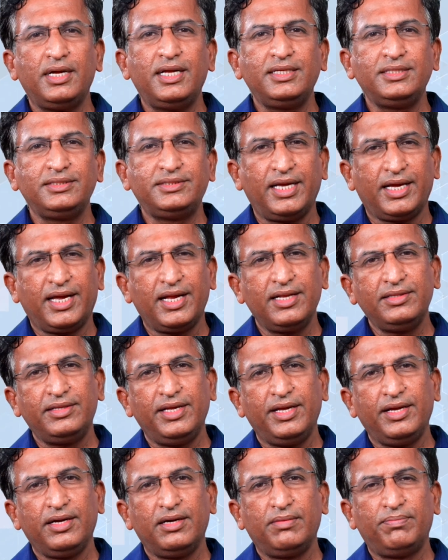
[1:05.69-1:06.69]
and second
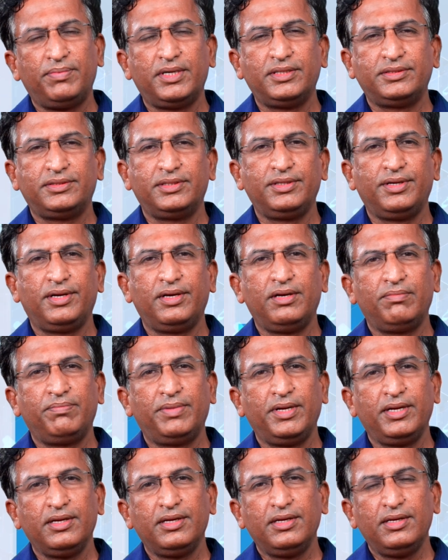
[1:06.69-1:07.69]
thing, a person
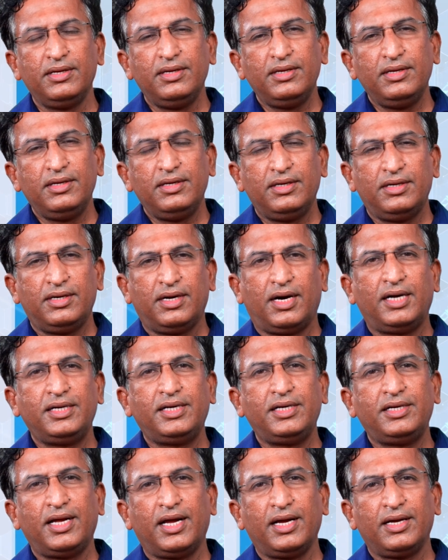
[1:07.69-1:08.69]
developing a heart
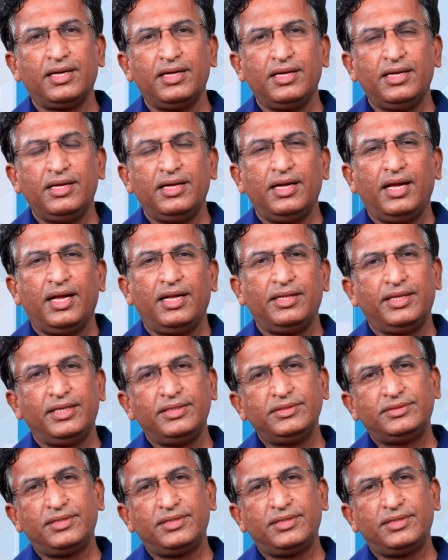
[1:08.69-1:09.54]
attack and then